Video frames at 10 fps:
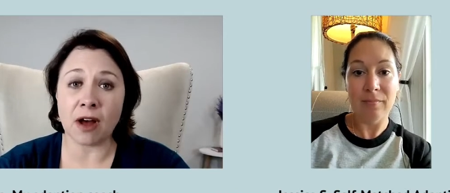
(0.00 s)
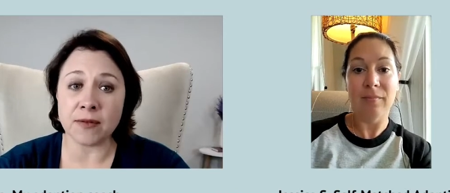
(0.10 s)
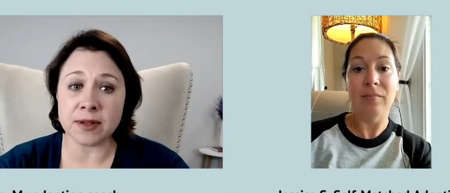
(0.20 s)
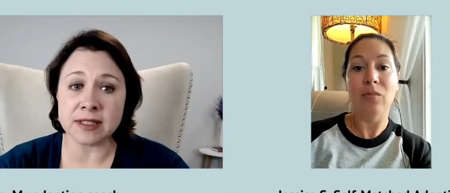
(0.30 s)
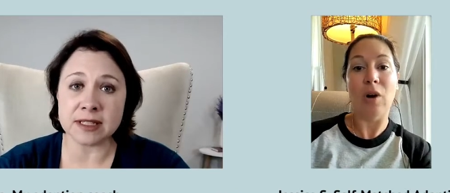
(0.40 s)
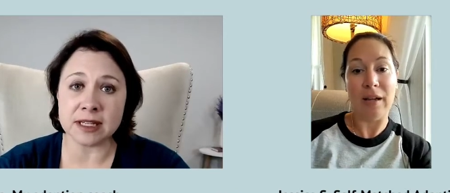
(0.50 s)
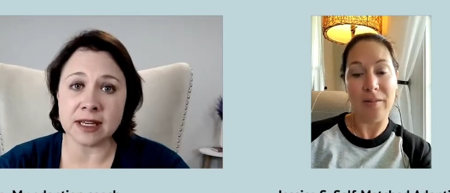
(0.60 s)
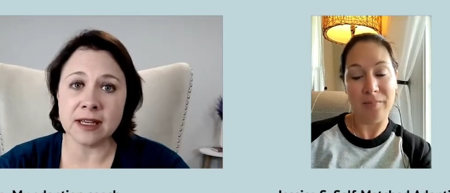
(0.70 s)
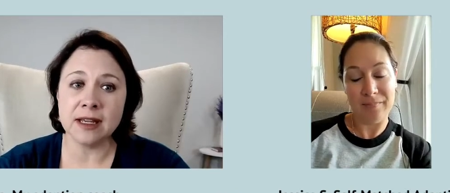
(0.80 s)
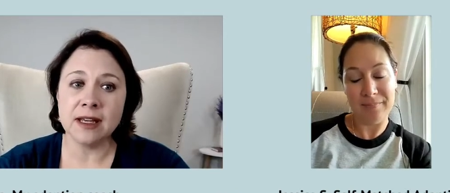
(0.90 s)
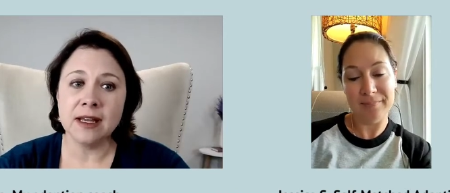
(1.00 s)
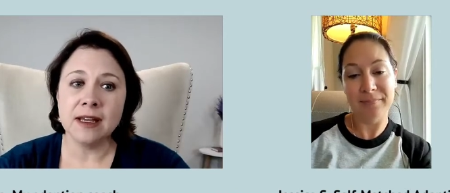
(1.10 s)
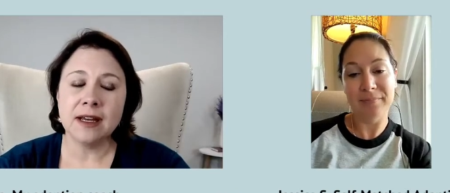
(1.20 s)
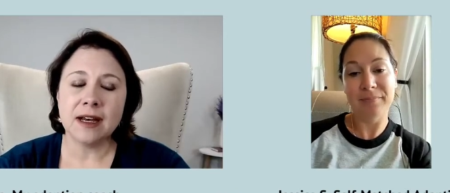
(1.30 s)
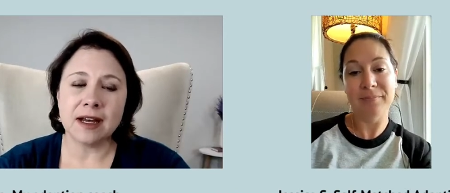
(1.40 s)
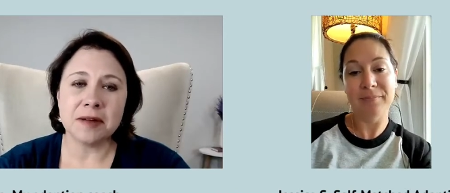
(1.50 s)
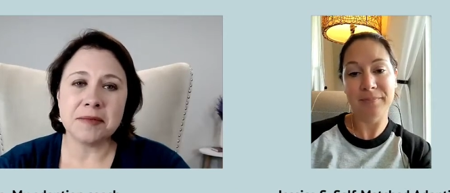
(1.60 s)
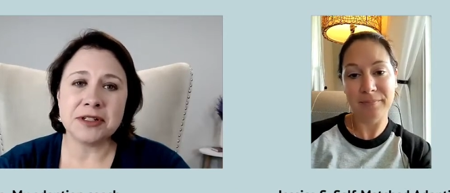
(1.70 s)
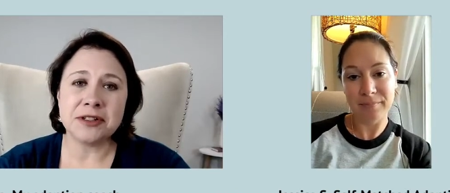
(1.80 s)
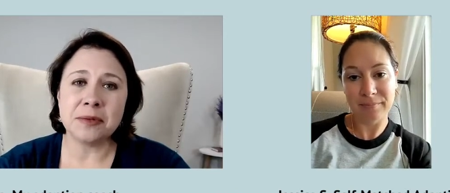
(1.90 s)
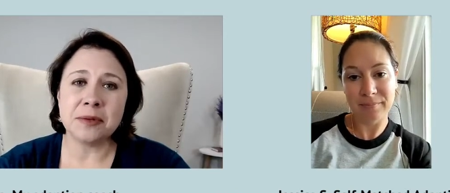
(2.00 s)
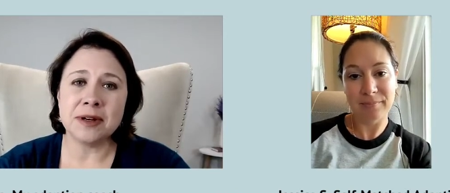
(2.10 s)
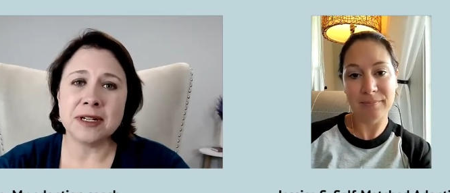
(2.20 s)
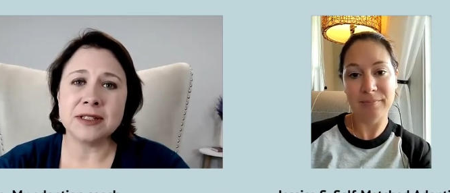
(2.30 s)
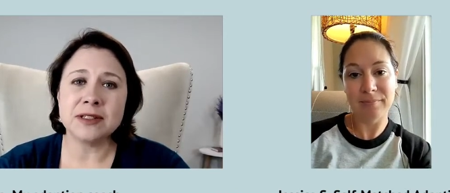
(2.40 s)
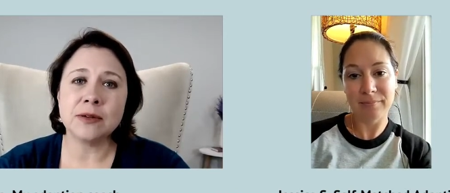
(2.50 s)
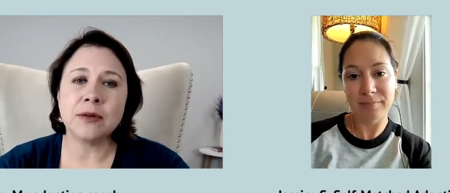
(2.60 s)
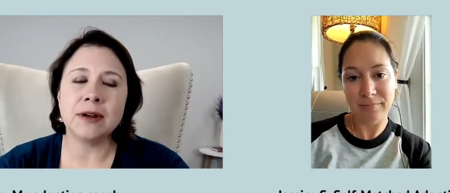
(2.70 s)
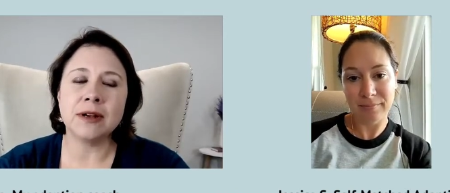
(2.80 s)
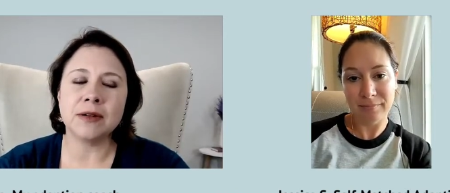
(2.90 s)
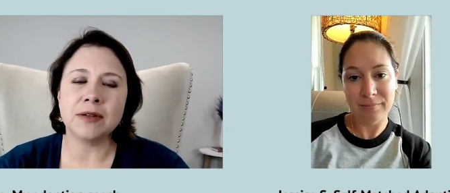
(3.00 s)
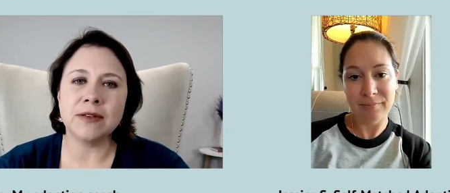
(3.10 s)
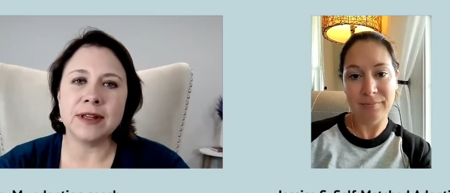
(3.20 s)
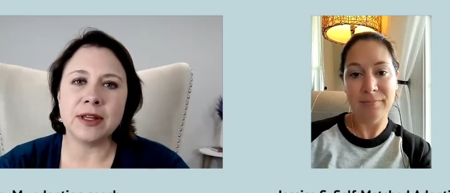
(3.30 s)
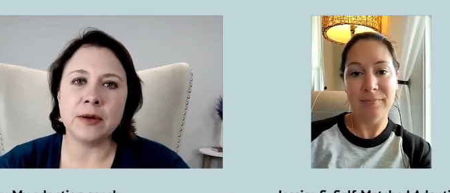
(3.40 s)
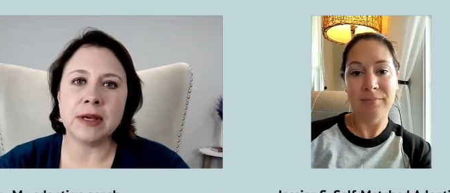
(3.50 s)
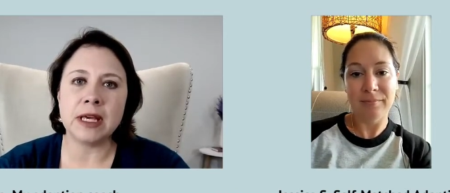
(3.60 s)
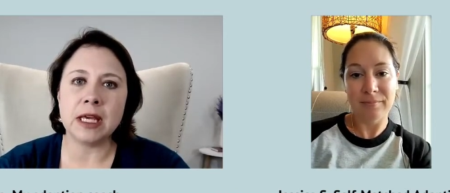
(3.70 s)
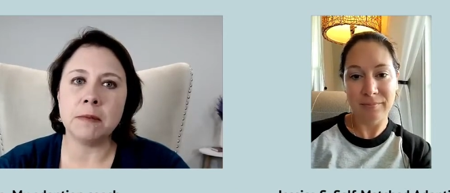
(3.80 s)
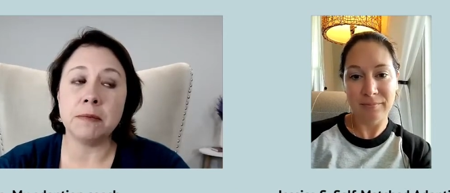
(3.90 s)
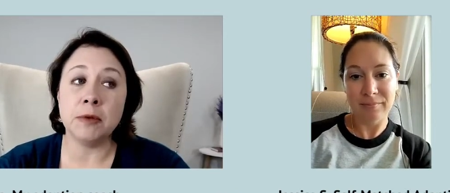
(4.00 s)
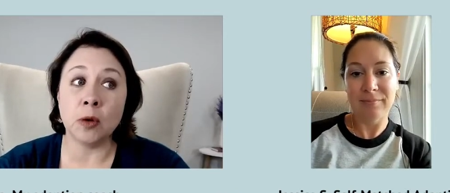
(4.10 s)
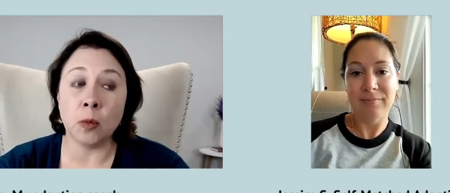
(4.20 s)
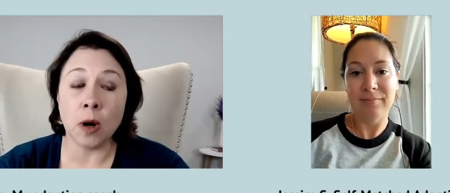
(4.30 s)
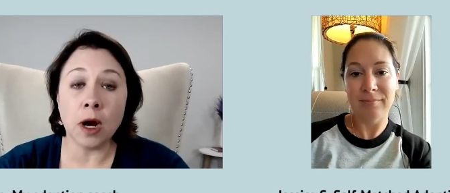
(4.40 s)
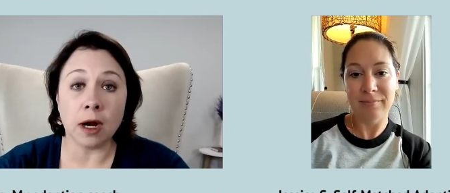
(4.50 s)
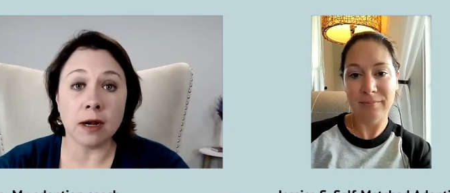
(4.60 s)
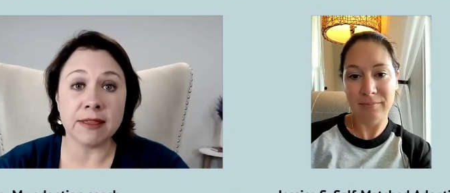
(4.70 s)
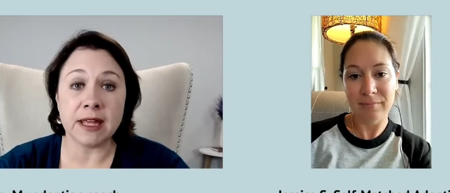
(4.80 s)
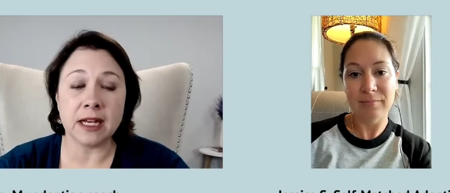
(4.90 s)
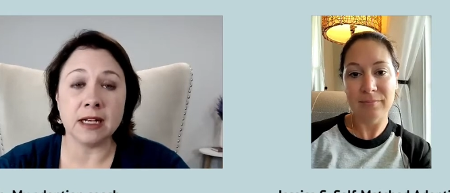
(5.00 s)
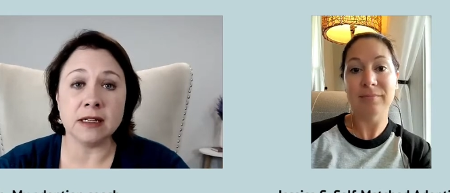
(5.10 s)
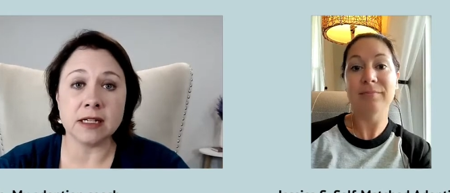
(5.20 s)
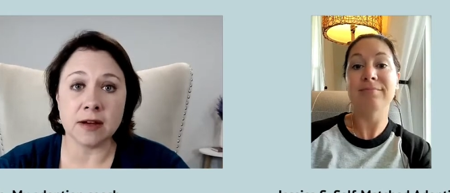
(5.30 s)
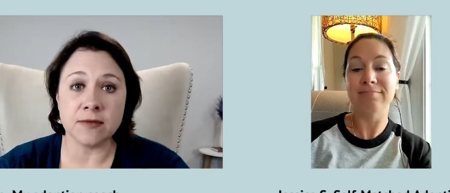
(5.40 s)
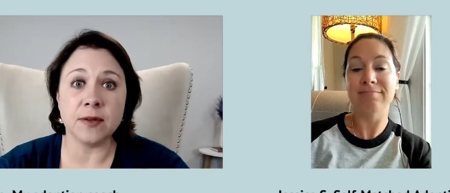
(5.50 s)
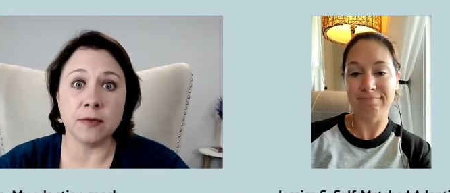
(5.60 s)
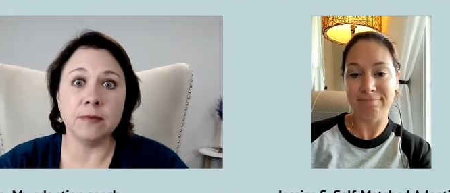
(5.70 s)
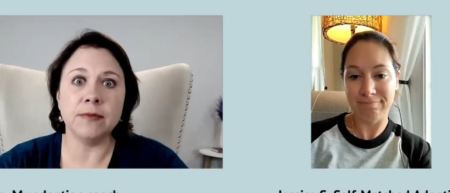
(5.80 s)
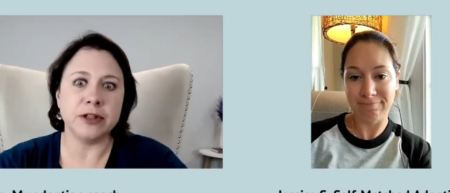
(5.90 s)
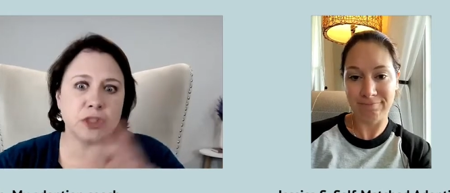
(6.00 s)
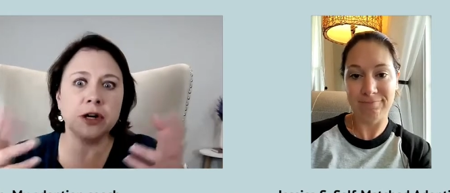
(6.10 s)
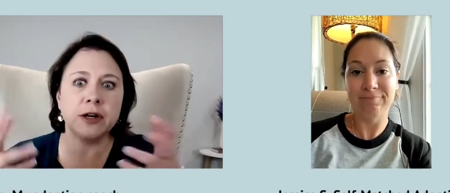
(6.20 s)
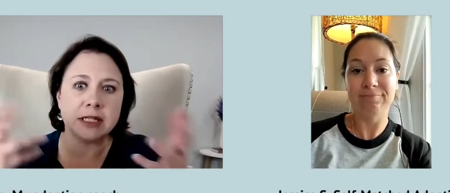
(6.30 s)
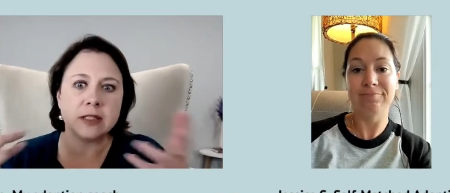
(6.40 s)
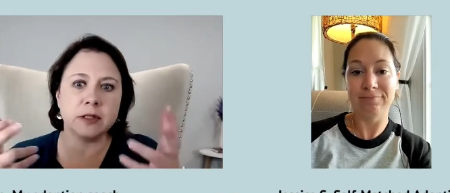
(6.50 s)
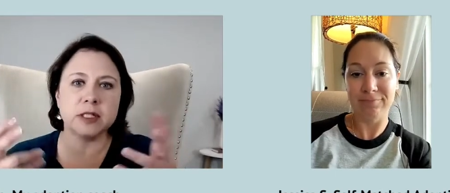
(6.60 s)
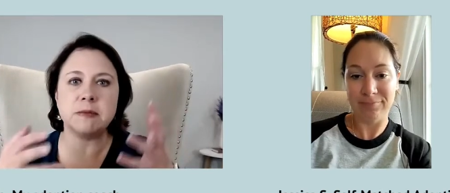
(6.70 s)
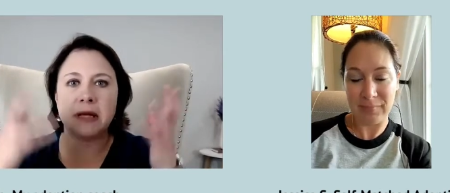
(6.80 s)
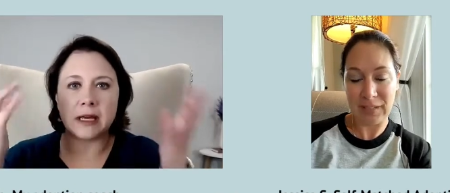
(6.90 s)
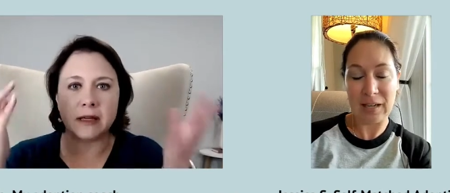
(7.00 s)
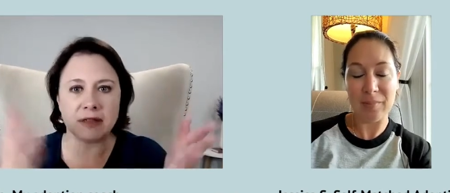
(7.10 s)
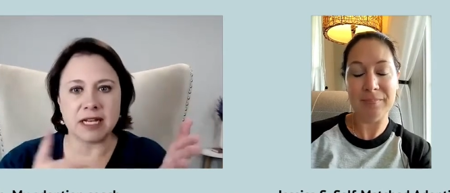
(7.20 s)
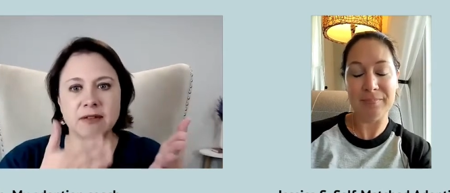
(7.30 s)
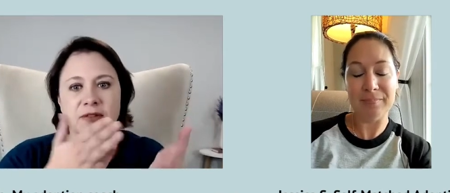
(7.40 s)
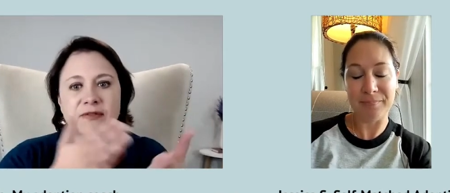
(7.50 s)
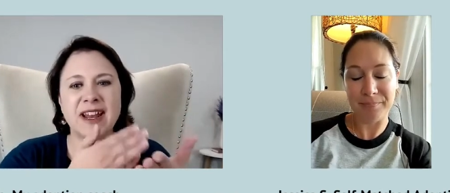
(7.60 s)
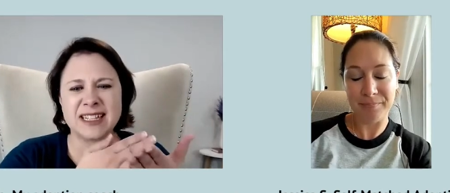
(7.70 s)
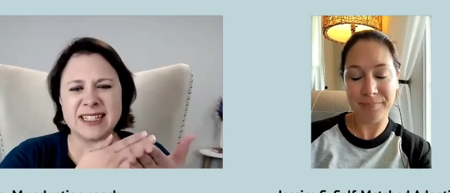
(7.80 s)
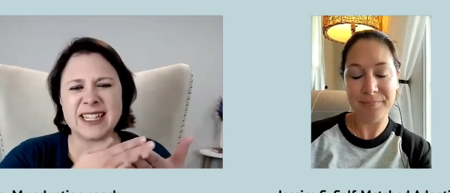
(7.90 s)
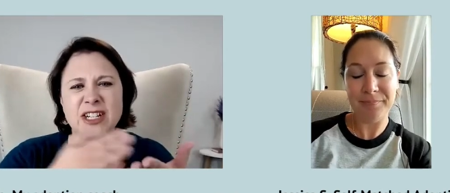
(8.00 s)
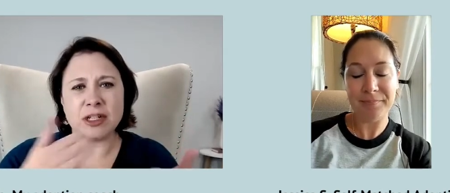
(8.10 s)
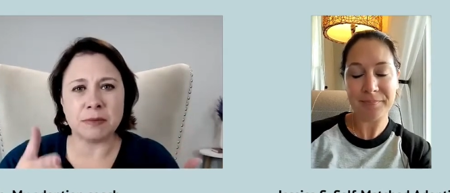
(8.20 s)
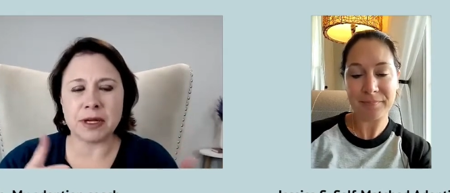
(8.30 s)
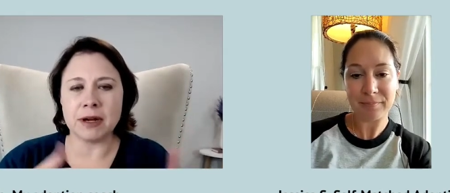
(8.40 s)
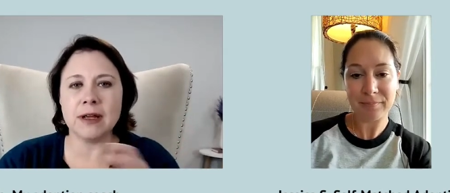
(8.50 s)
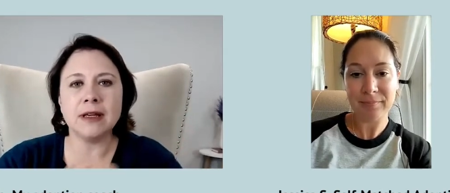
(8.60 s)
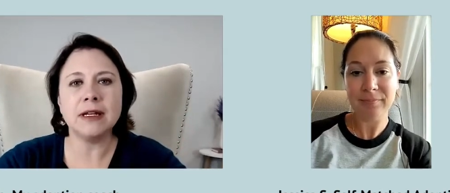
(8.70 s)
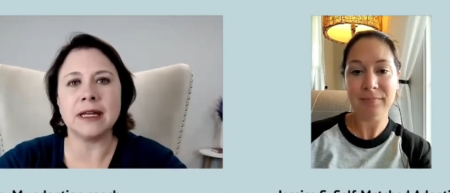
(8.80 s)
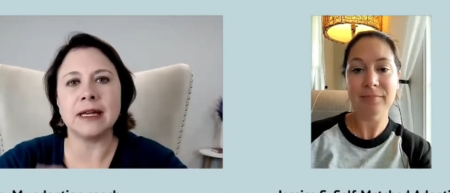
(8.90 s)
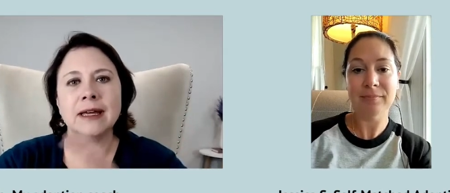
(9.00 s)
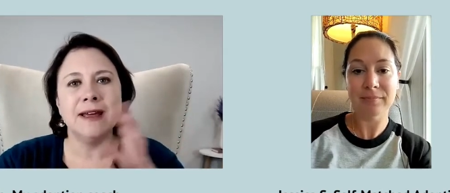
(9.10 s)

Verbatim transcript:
Speaker 1: obviously. Right. Um, and to your point, it's so critical that you keep your word at the end of the, the journey, so to speak, yeah. at the end of the finalization period. Like